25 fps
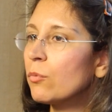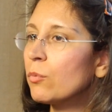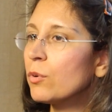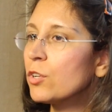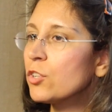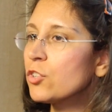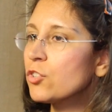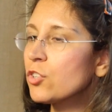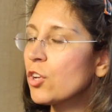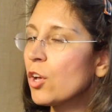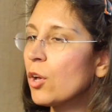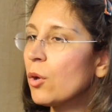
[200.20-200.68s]

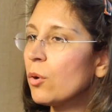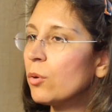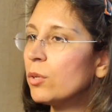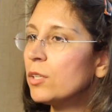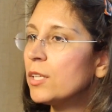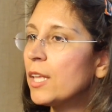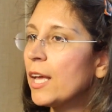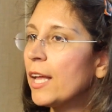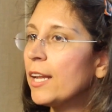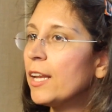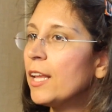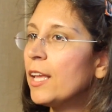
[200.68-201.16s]
we
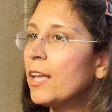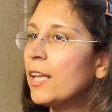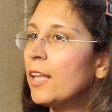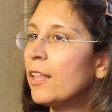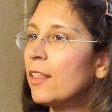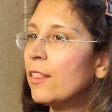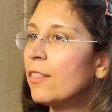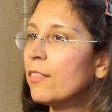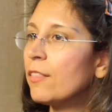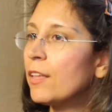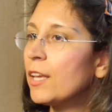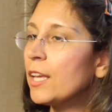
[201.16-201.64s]
showed that
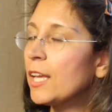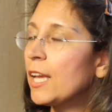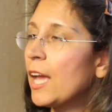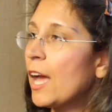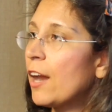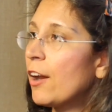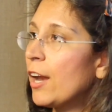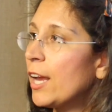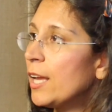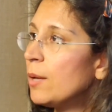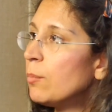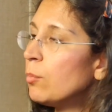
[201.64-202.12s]
they
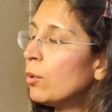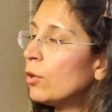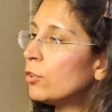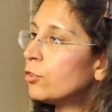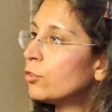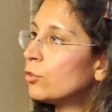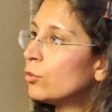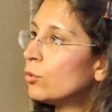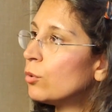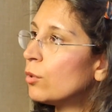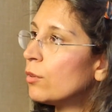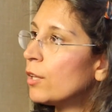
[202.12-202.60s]
are able
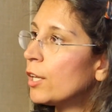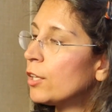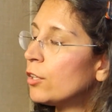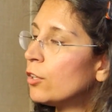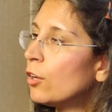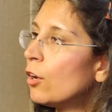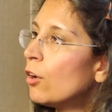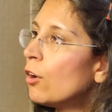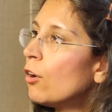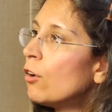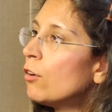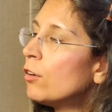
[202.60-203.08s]
to do that
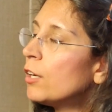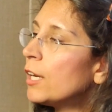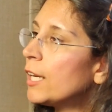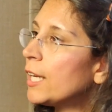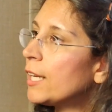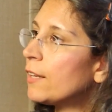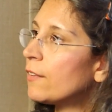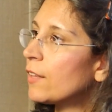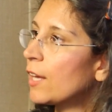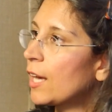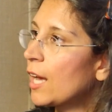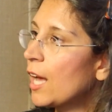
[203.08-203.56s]
not
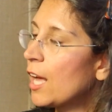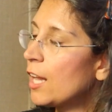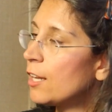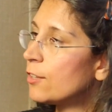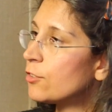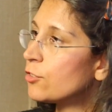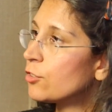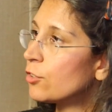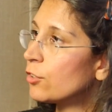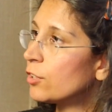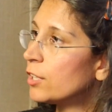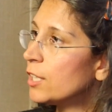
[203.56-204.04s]
only in the
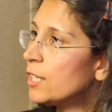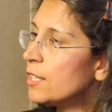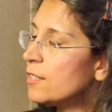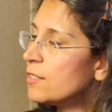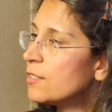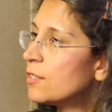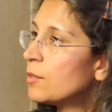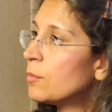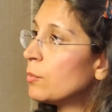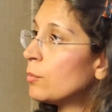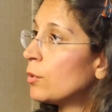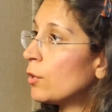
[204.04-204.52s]
culture
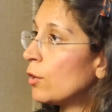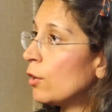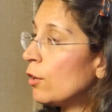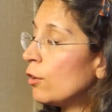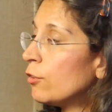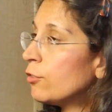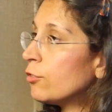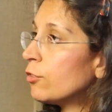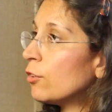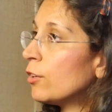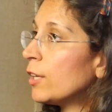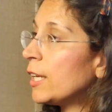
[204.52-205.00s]
dish but
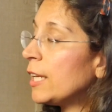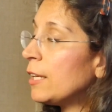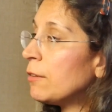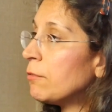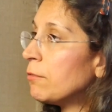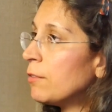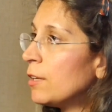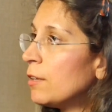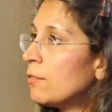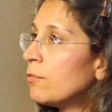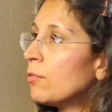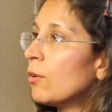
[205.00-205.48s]
also in
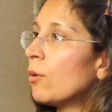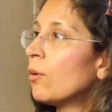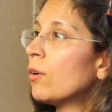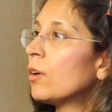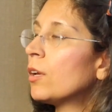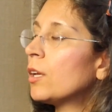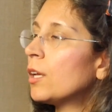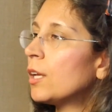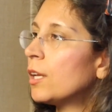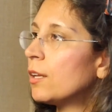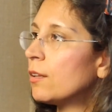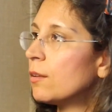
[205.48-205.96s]
vivo
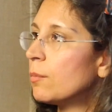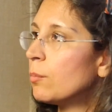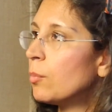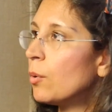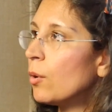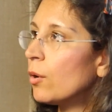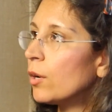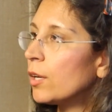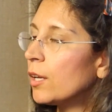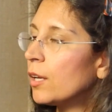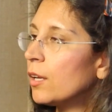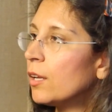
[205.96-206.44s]
in the
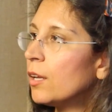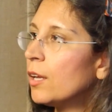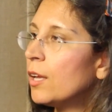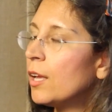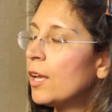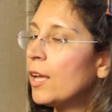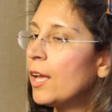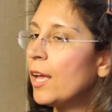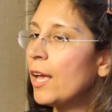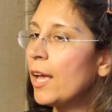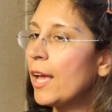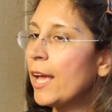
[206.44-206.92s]
body
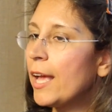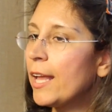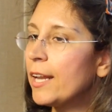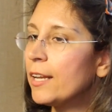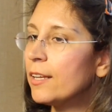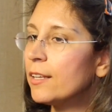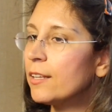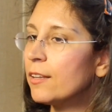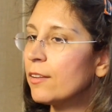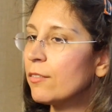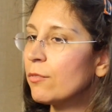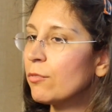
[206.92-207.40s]

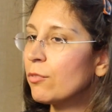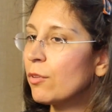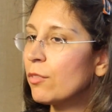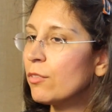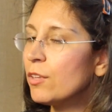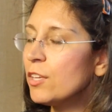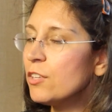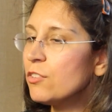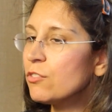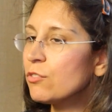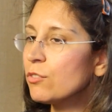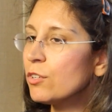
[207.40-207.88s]
and for
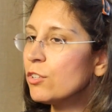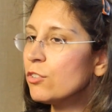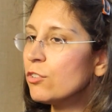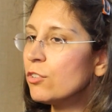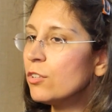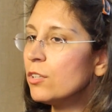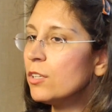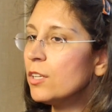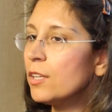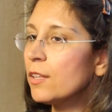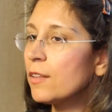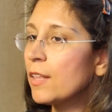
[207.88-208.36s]
this
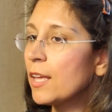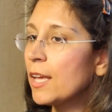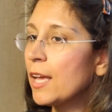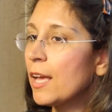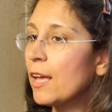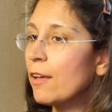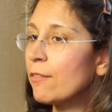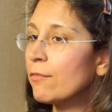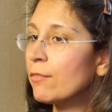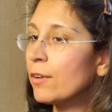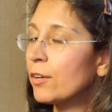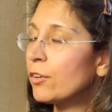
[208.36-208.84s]
reason they
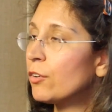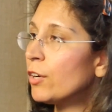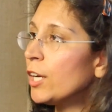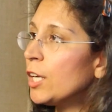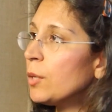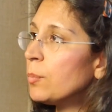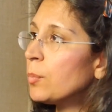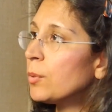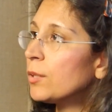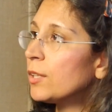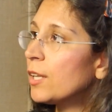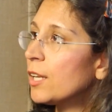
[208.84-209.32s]
have a
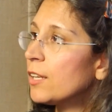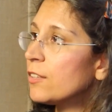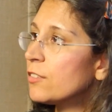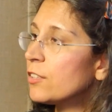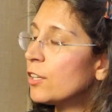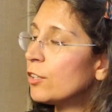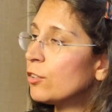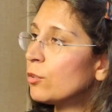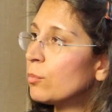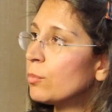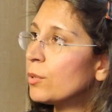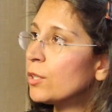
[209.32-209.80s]
great
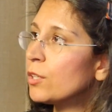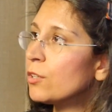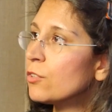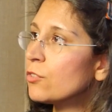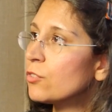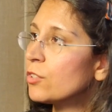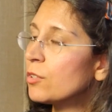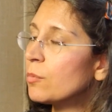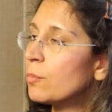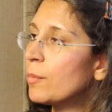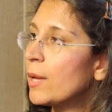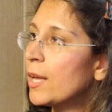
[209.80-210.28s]
potential to be
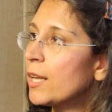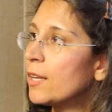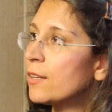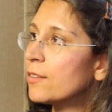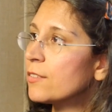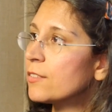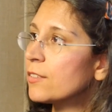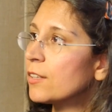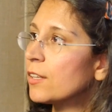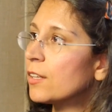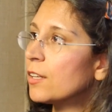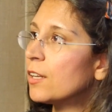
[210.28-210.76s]
used in
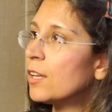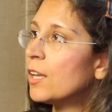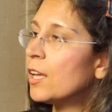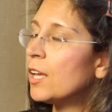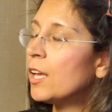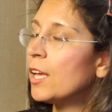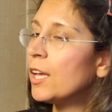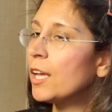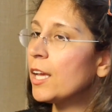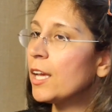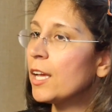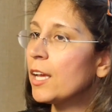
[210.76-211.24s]
medicine
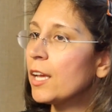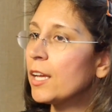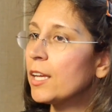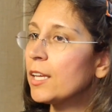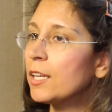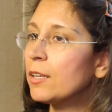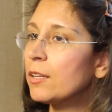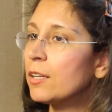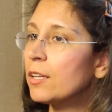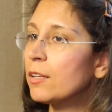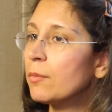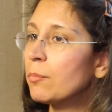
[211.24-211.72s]

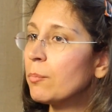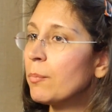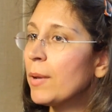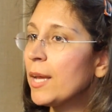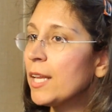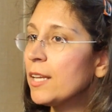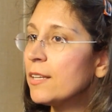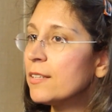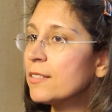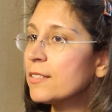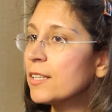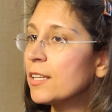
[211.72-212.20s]
uh, in
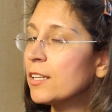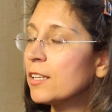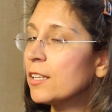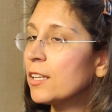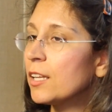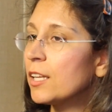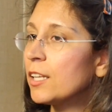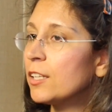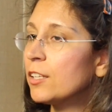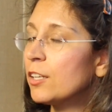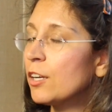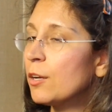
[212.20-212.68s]
medicine
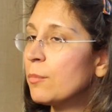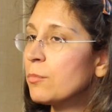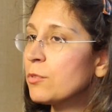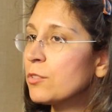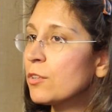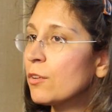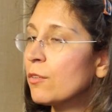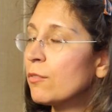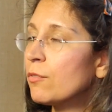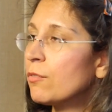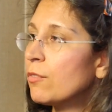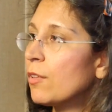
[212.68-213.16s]
in
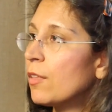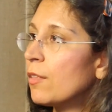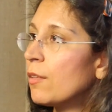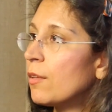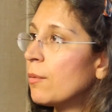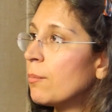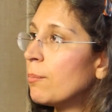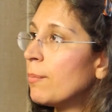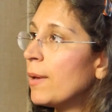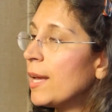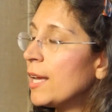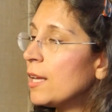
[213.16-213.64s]
terms of
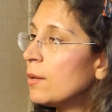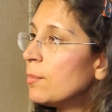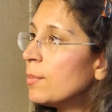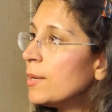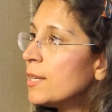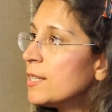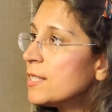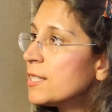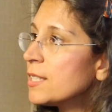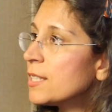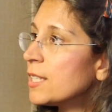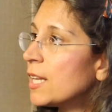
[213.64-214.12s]
uh,
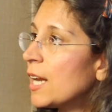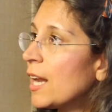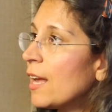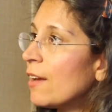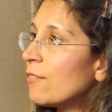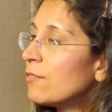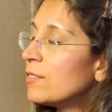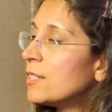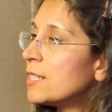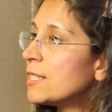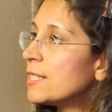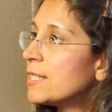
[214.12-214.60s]
babies that
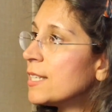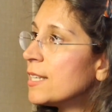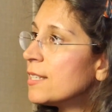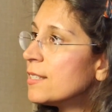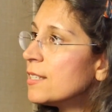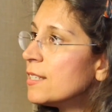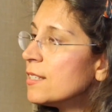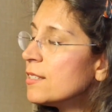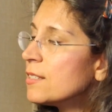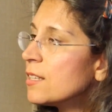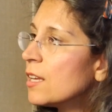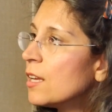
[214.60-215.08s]
have
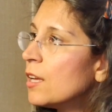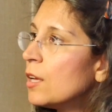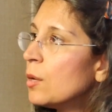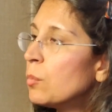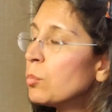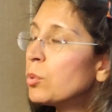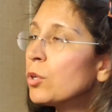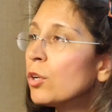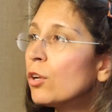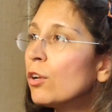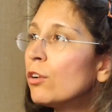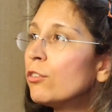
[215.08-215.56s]
diseases
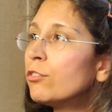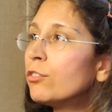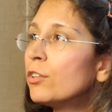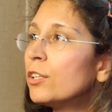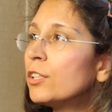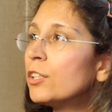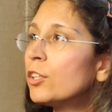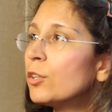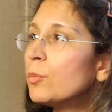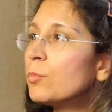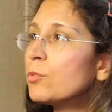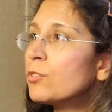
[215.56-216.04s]
but also
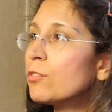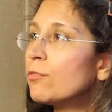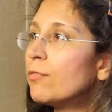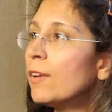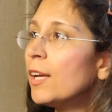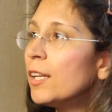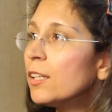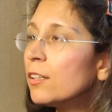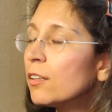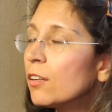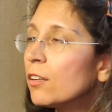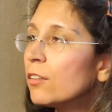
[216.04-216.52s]
in terms of
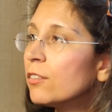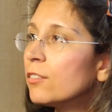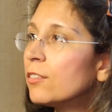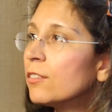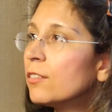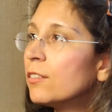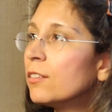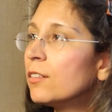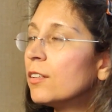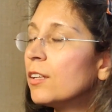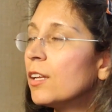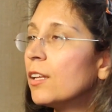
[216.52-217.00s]
adults
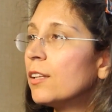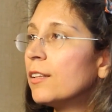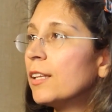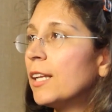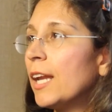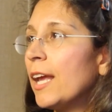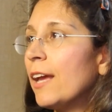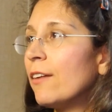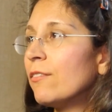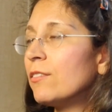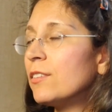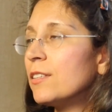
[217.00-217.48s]

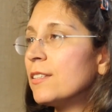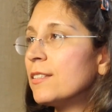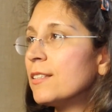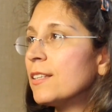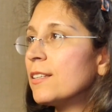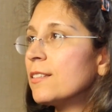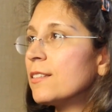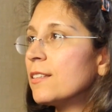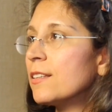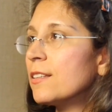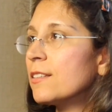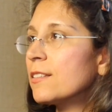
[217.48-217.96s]
that have
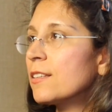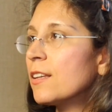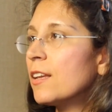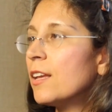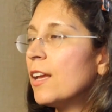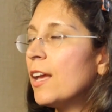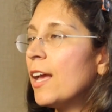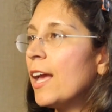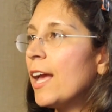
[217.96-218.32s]
diseases.